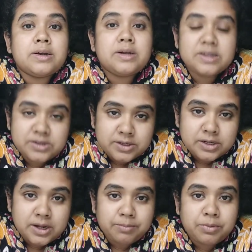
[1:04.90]

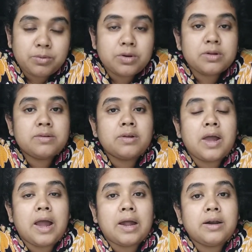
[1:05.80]
digital computers,
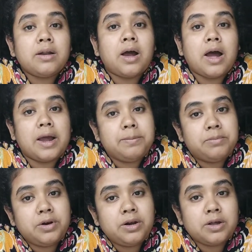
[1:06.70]
and
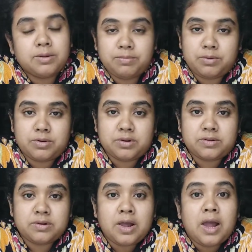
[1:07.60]
hybrid
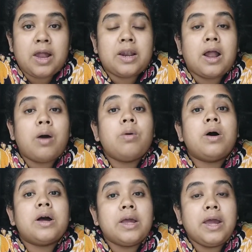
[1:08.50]
computers. Now
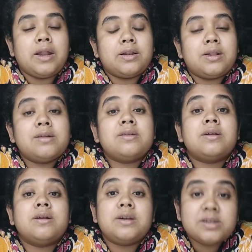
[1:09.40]
again, this
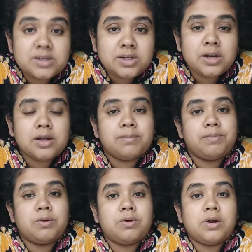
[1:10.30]
digital
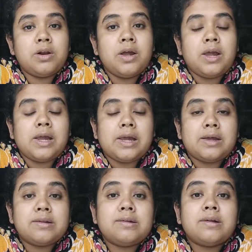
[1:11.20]
computer
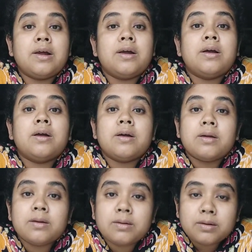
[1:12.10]
is
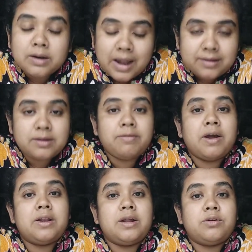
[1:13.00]

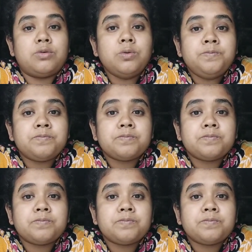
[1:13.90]
classified into